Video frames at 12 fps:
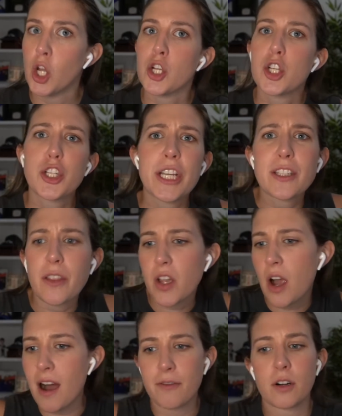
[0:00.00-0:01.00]
She's yeah. on the
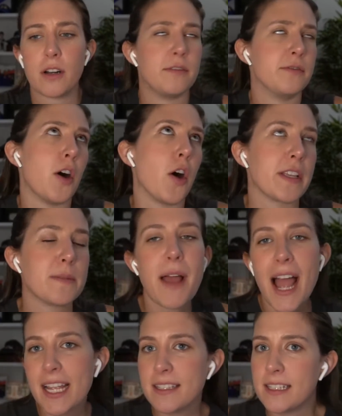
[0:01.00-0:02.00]
cover of all these
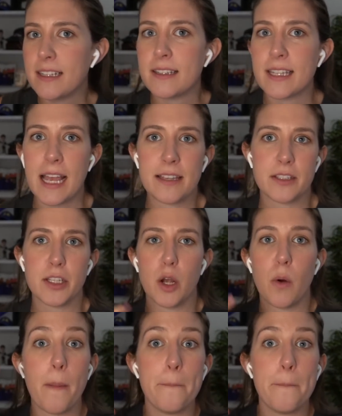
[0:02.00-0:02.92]
magazines as, you know, a